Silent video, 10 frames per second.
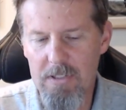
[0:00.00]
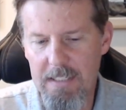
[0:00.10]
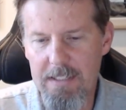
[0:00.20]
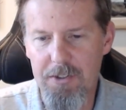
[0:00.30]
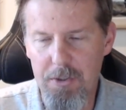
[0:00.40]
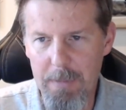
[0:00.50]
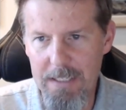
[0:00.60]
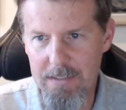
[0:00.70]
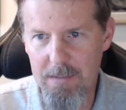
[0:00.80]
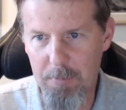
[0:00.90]
signature
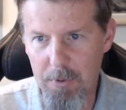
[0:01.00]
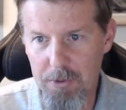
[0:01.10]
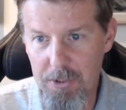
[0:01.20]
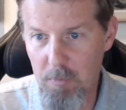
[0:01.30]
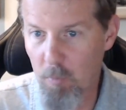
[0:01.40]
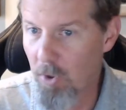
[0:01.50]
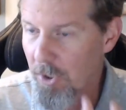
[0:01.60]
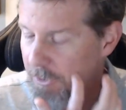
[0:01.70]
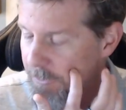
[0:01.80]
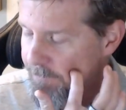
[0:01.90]
based approaches work.